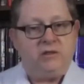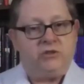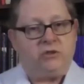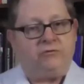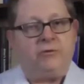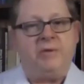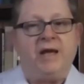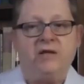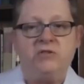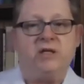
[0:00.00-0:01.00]
So from the
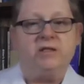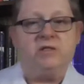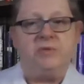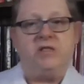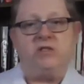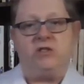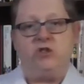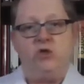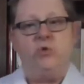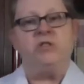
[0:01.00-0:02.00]
outside, this means that
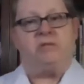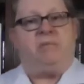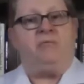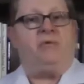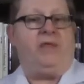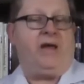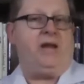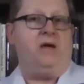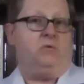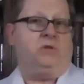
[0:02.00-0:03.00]
you as a member of that
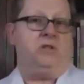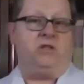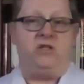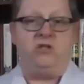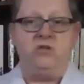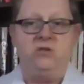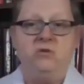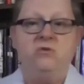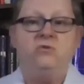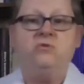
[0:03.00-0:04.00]
network can
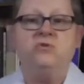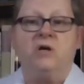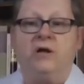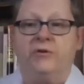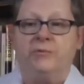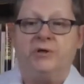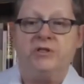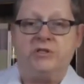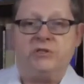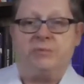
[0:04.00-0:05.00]
use other
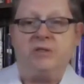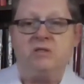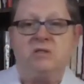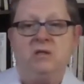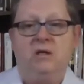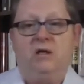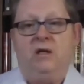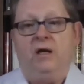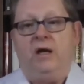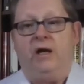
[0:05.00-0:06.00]
participants.
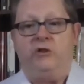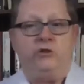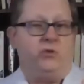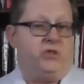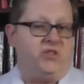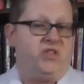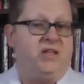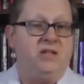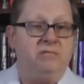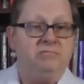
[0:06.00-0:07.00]
You can
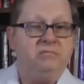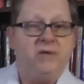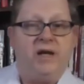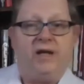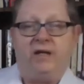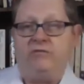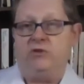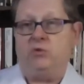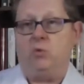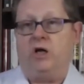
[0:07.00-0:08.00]
see them, and if
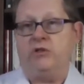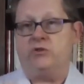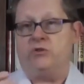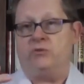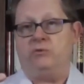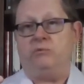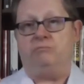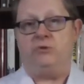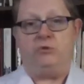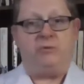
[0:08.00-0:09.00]
you want to
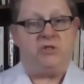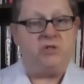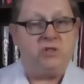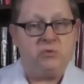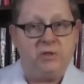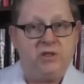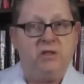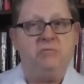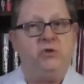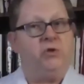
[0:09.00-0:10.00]
do business with
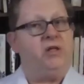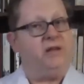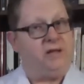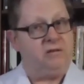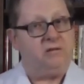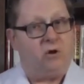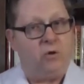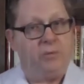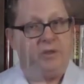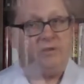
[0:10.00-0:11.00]
them, you can then
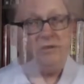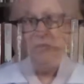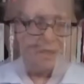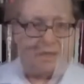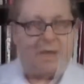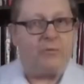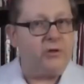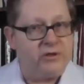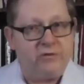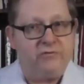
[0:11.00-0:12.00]
open a
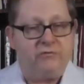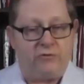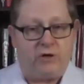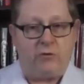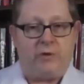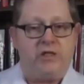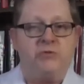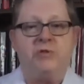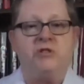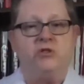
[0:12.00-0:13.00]
collaborative
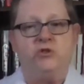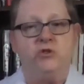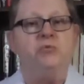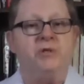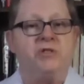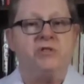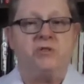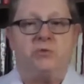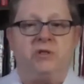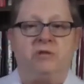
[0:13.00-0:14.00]
arrangement to do
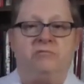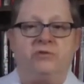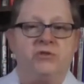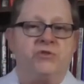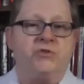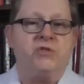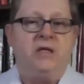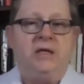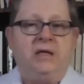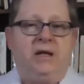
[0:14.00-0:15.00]
business with them, versus
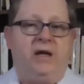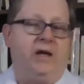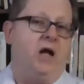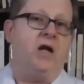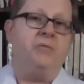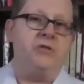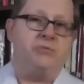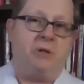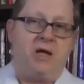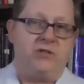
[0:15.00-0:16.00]
an anonymous
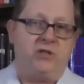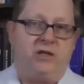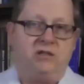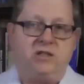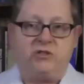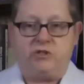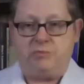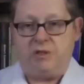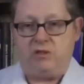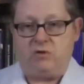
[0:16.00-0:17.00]
blockchain such as
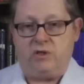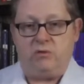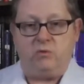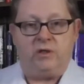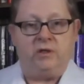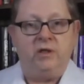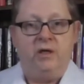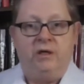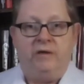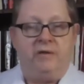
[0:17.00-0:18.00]
Bitcoin, where
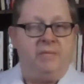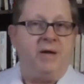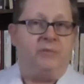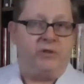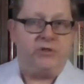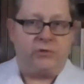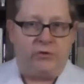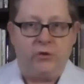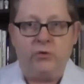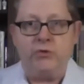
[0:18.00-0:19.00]
the members
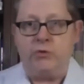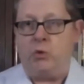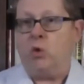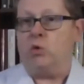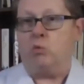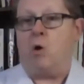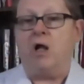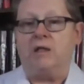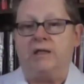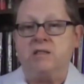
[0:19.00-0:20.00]
or those who hold
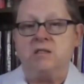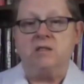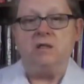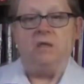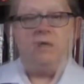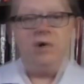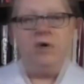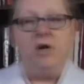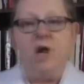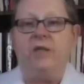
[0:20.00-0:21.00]
wallets
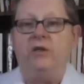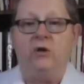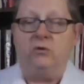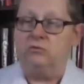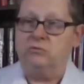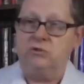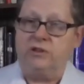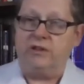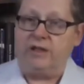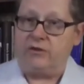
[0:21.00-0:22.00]
are not known to
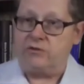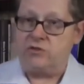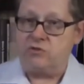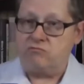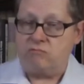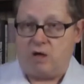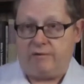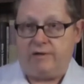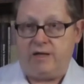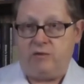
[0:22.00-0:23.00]
the others
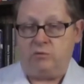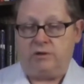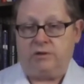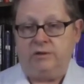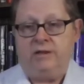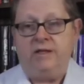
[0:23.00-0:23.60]
on the network.